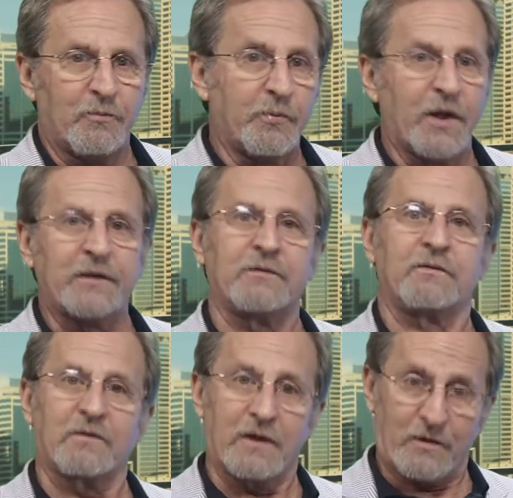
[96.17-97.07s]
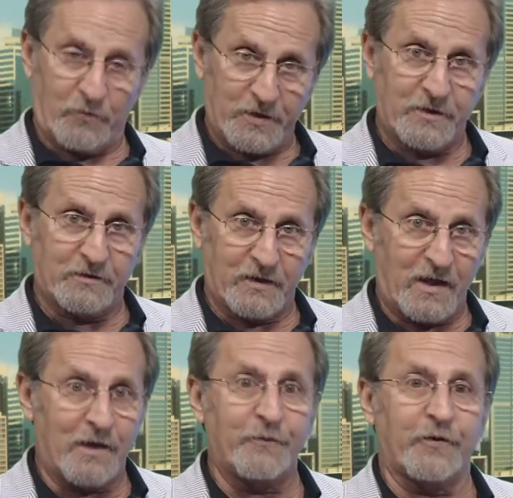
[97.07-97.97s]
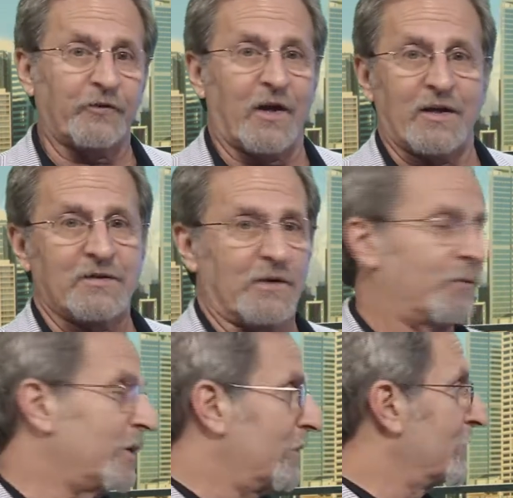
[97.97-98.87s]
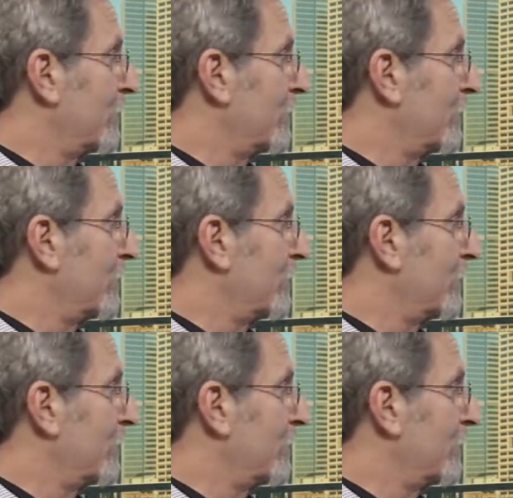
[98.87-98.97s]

But I want to emphasize that we could